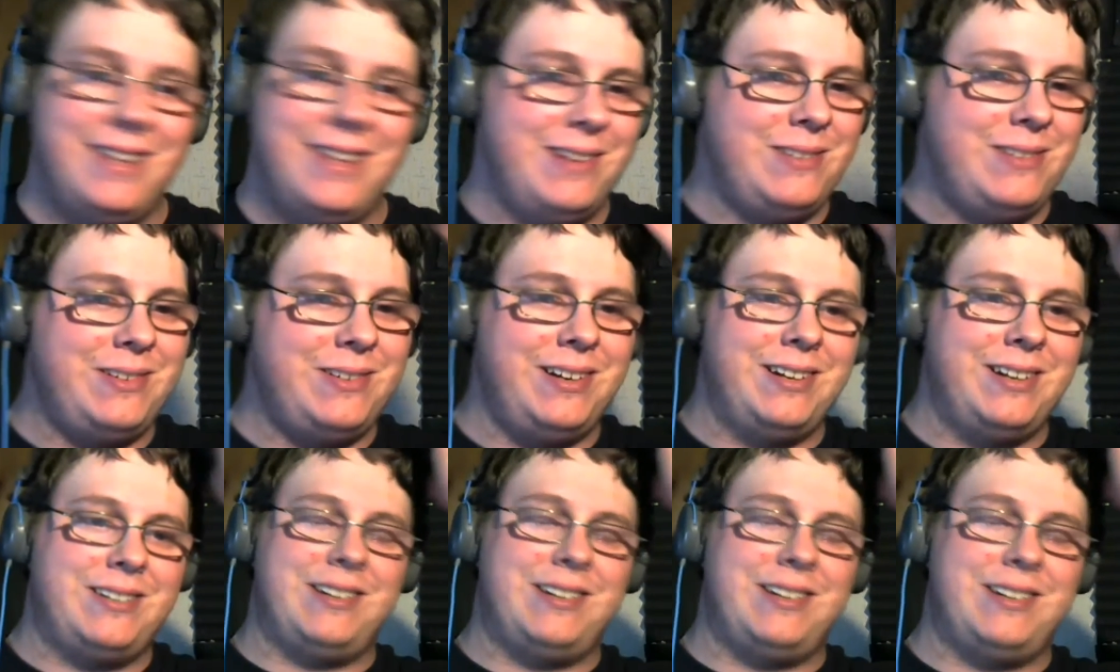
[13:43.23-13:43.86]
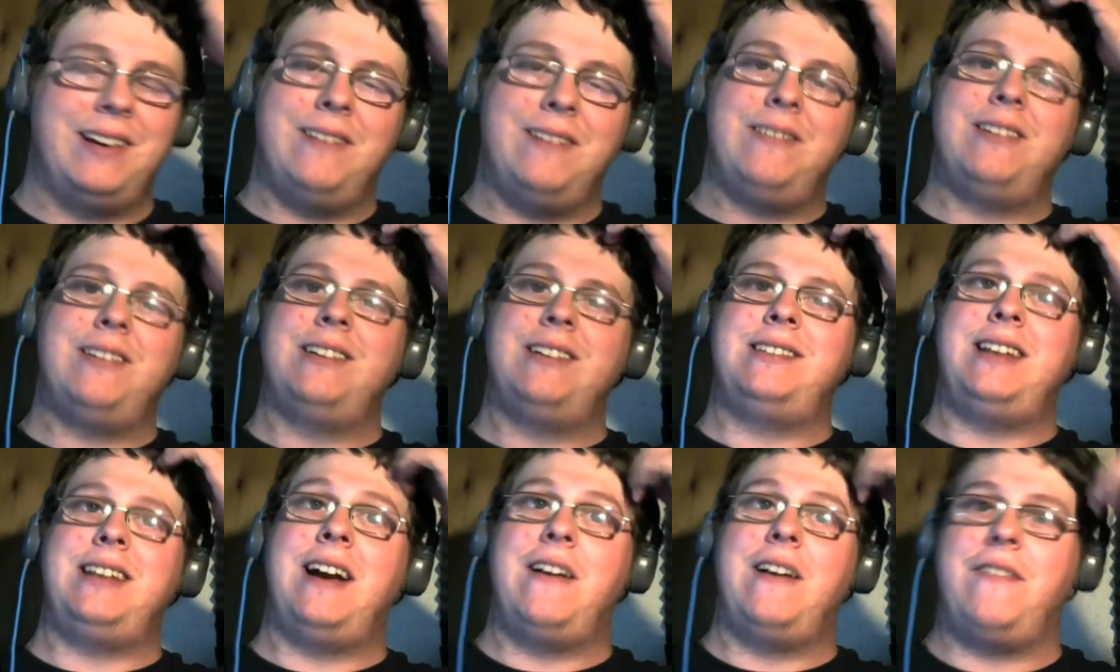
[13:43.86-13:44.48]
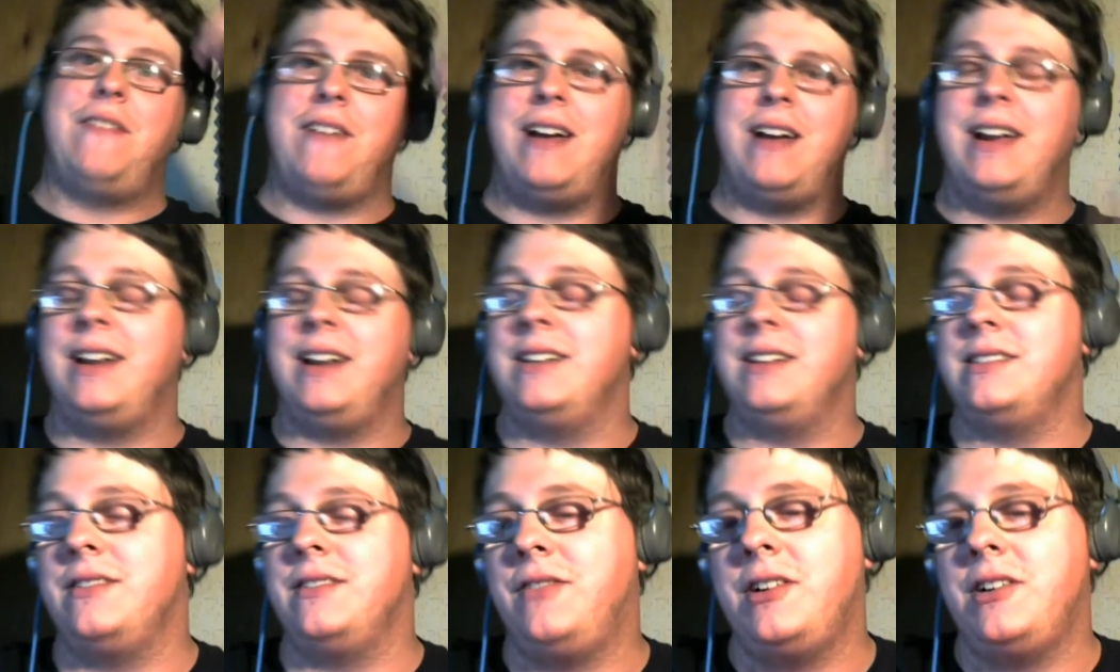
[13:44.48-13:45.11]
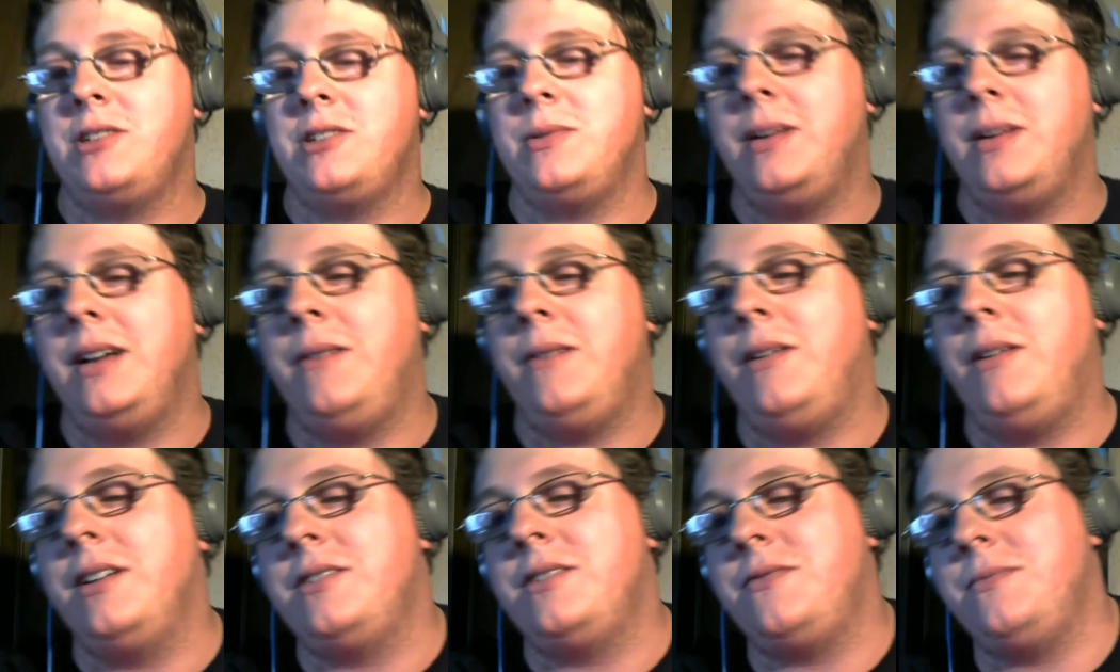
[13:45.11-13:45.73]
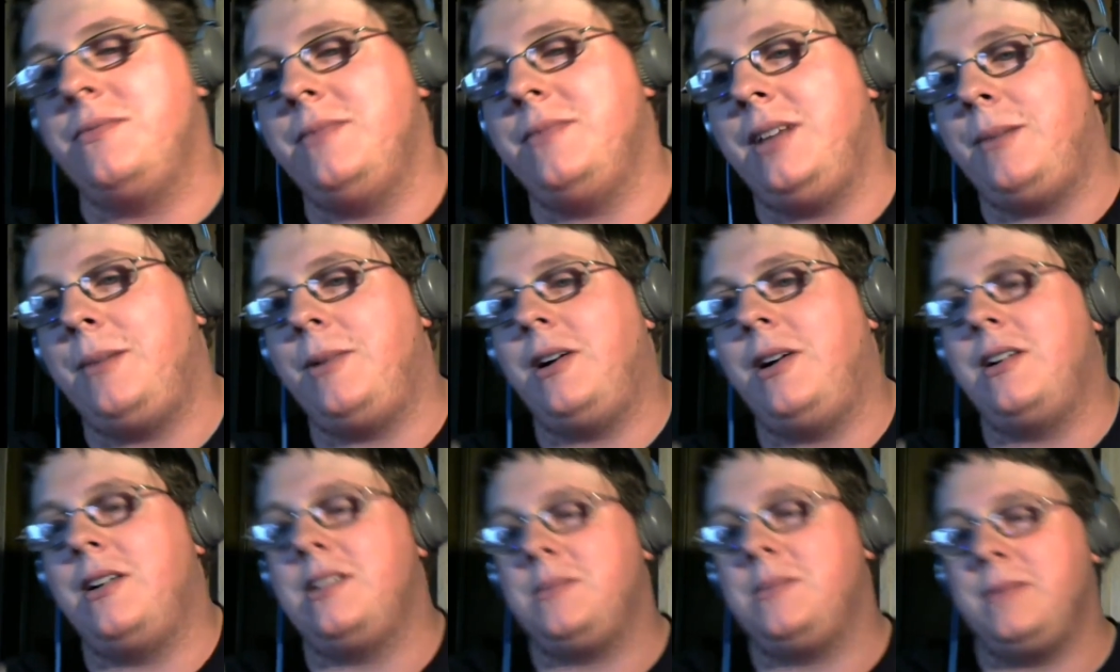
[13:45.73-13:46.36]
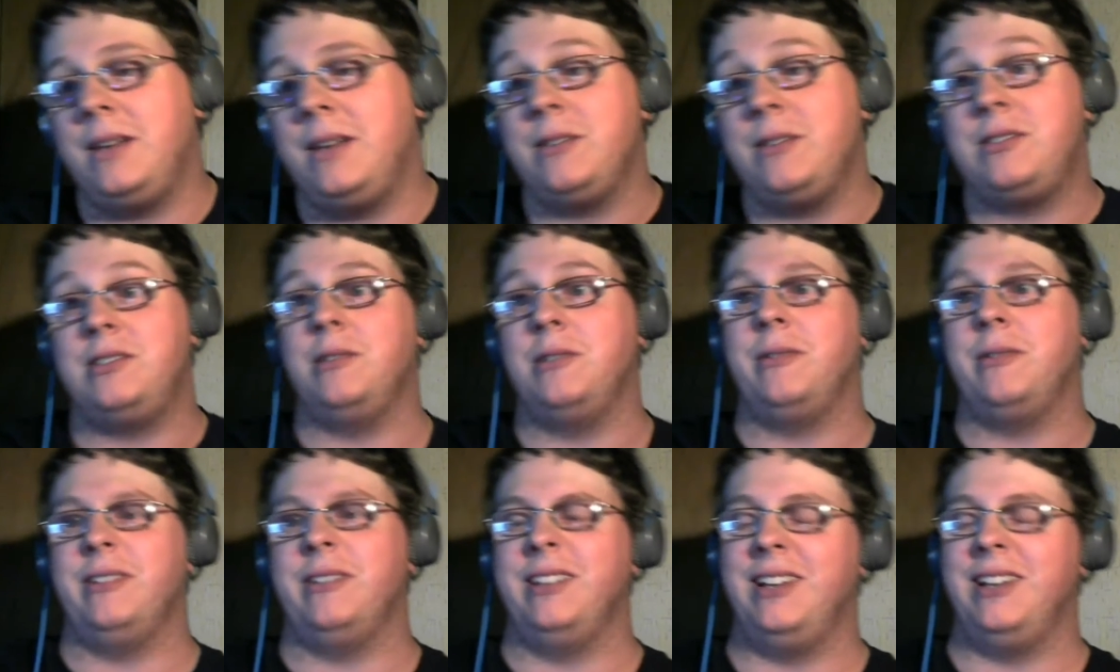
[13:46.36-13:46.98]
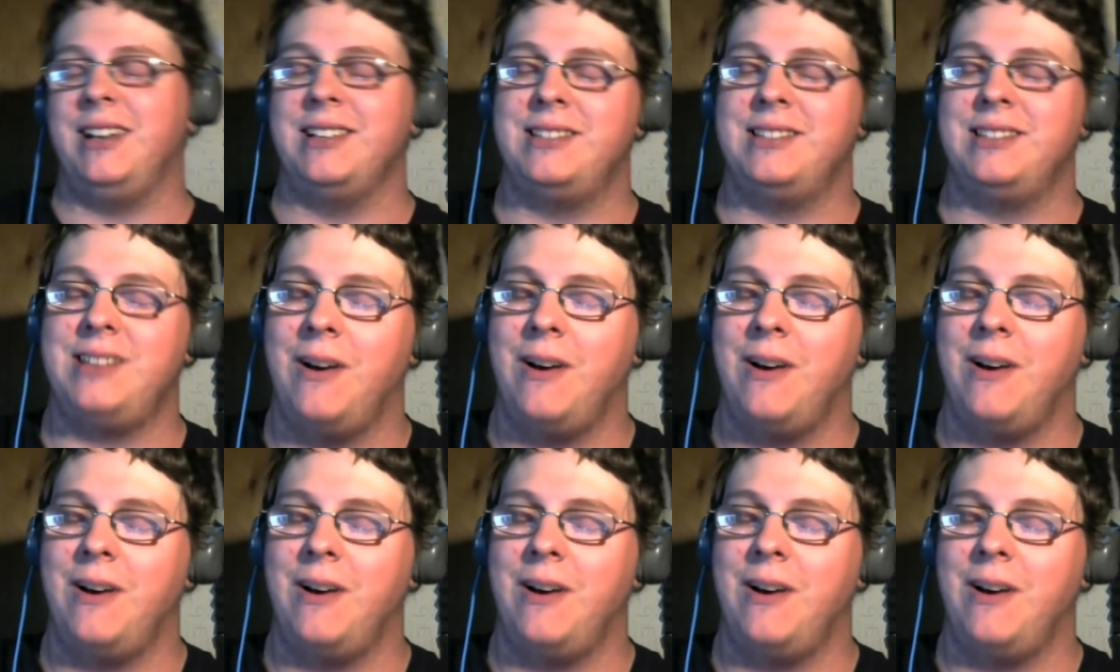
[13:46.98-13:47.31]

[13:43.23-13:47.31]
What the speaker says: That was really interesting. It wasn't as terrifying as the first one I watched from Llama Arts, but that was still really good.